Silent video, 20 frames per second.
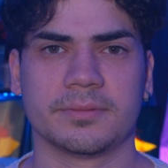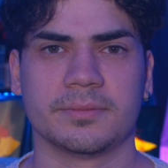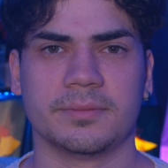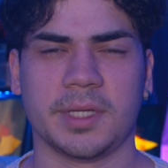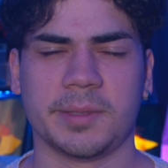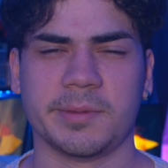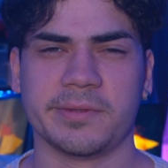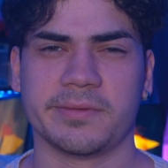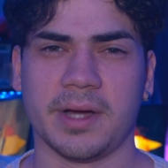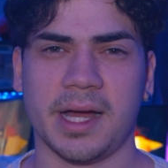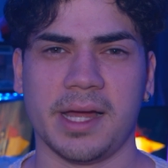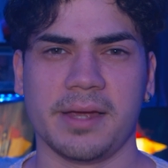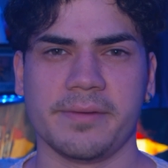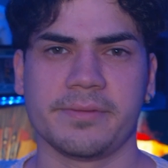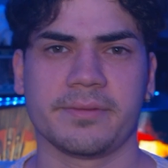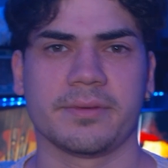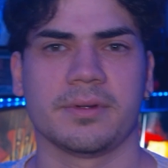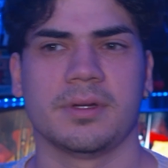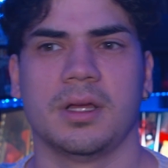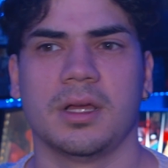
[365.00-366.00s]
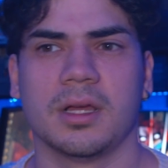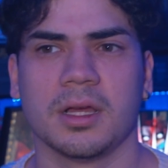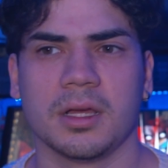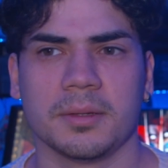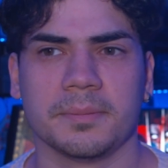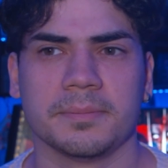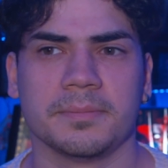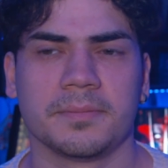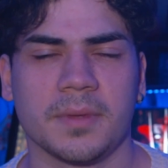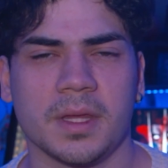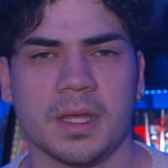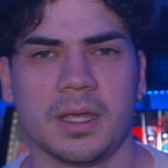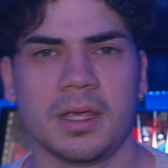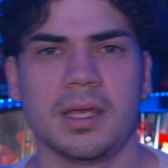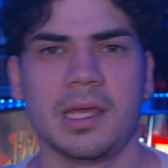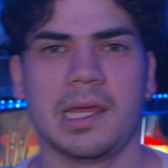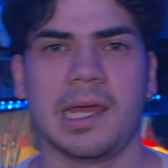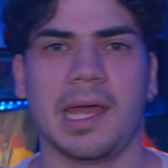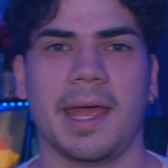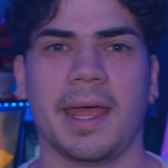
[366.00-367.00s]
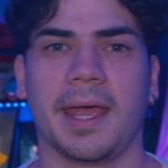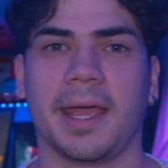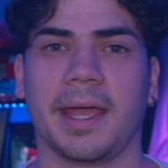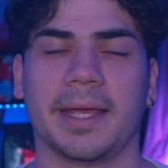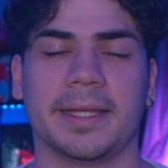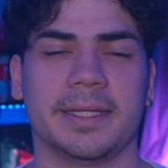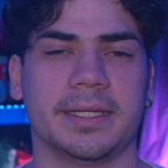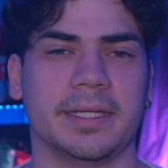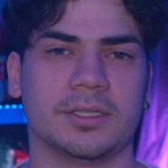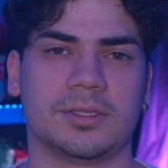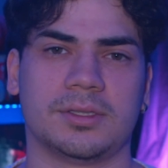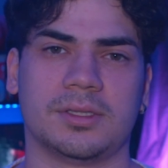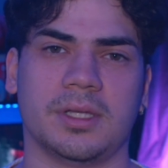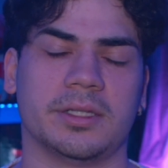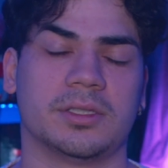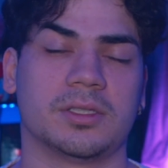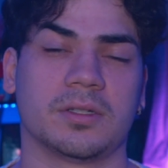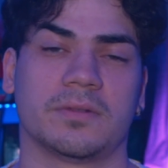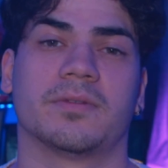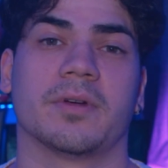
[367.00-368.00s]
maybe 5. And it took